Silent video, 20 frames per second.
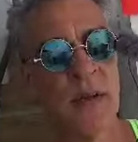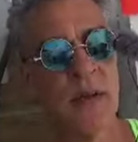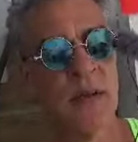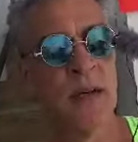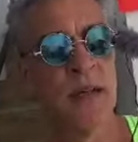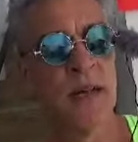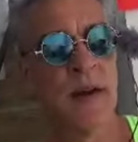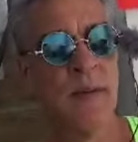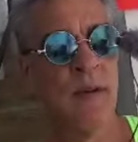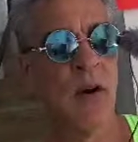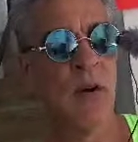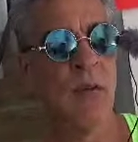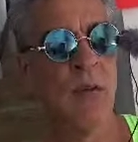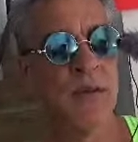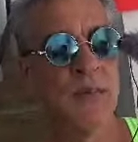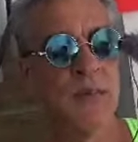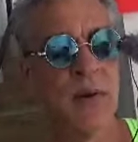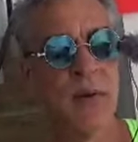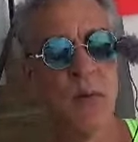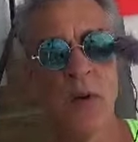And I've
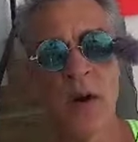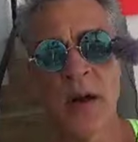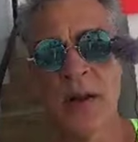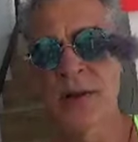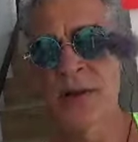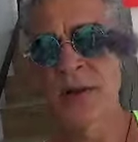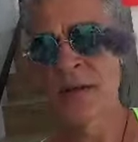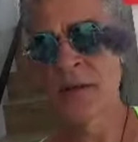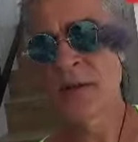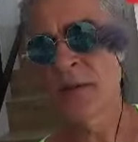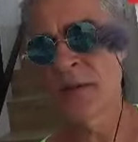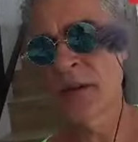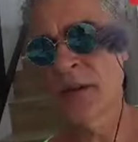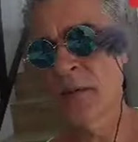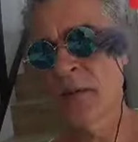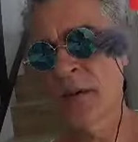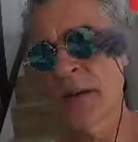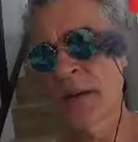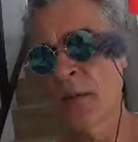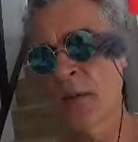always been one to, you
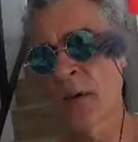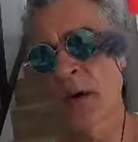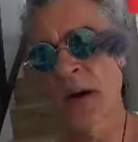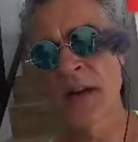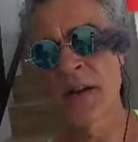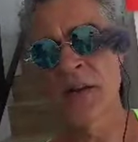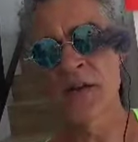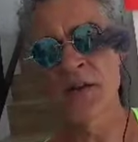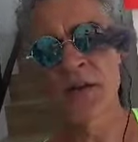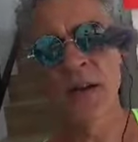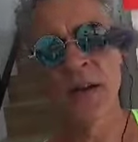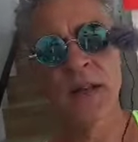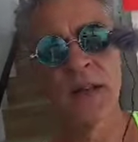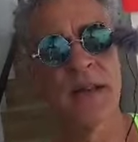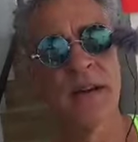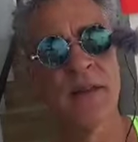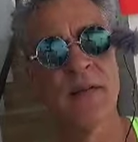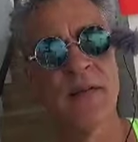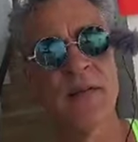know, where I used to live,